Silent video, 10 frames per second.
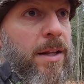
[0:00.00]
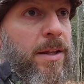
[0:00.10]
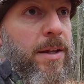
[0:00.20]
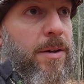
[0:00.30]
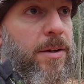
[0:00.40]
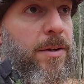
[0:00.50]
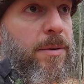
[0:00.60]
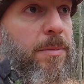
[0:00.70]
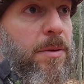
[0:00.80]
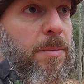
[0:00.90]
on the
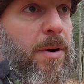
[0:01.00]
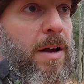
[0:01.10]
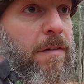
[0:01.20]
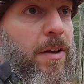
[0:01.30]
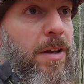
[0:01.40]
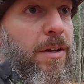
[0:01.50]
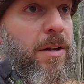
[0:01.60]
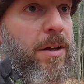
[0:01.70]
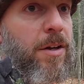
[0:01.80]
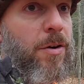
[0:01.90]
private
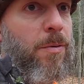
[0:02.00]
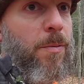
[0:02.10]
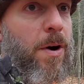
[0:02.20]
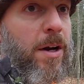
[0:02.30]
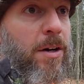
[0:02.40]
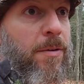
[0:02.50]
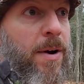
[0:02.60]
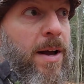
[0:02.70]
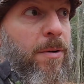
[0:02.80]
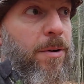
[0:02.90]

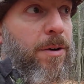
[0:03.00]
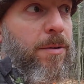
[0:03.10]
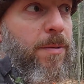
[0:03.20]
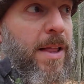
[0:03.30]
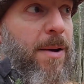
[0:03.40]
walking around